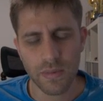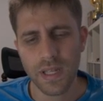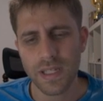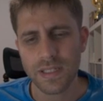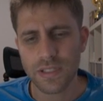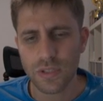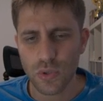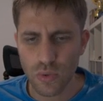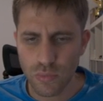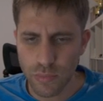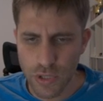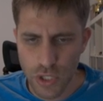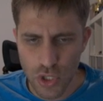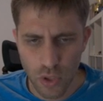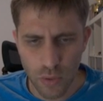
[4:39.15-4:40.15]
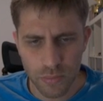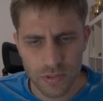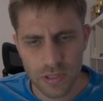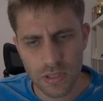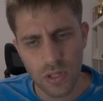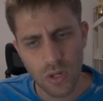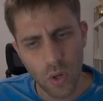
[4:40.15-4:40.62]
He has two bishops.
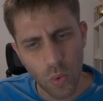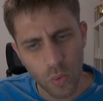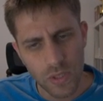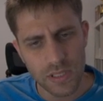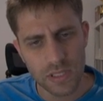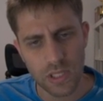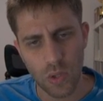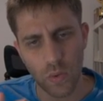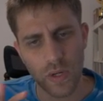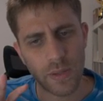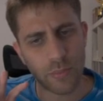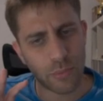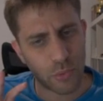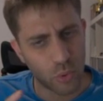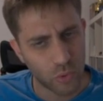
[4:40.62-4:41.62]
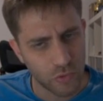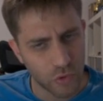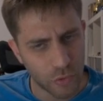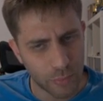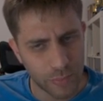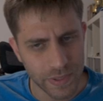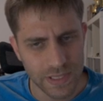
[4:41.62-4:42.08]
Slowly, slowly improve
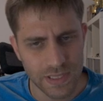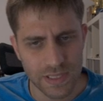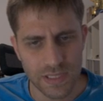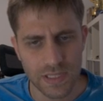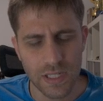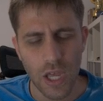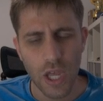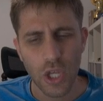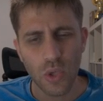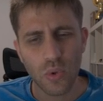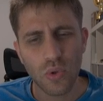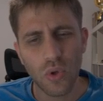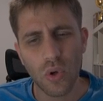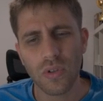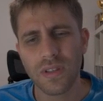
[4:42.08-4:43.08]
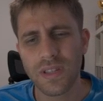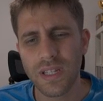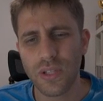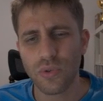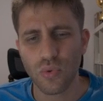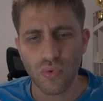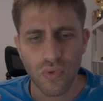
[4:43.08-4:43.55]
your pieces. You don't
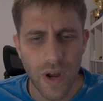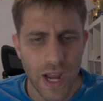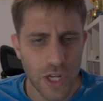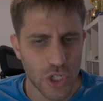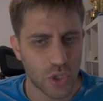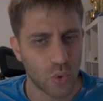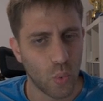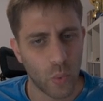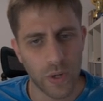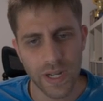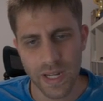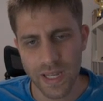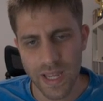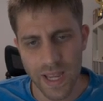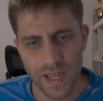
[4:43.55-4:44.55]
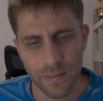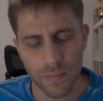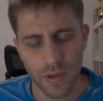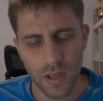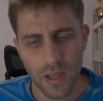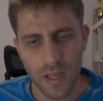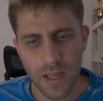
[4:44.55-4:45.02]
need to rush to win a game.